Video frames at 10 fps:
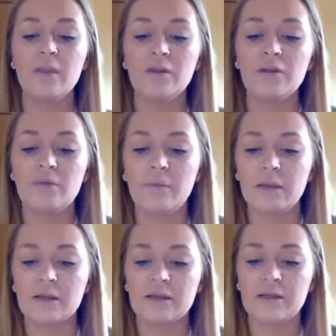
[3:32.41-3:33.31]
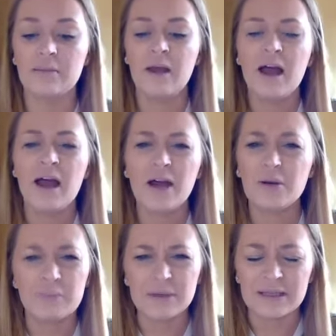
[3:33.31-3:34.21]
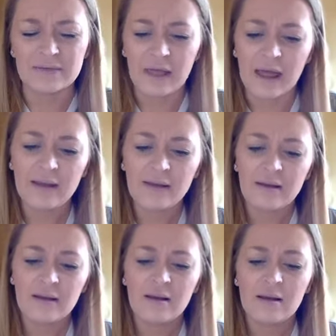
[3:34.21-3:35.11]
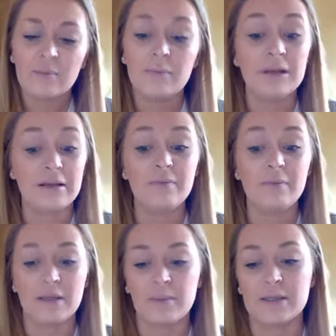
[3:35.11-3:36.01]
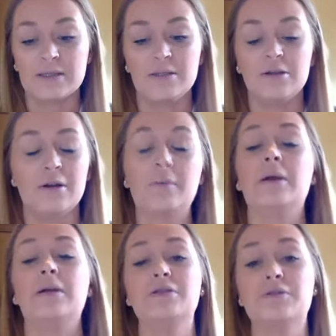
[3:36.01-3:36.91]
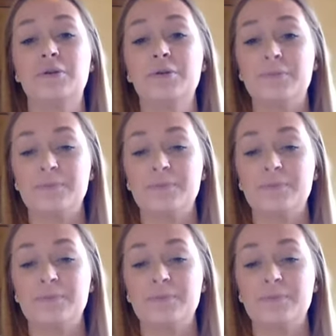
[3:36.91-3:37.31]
The woman looked at him. I don't believe that. Believe me, the man said, turning away. It's true.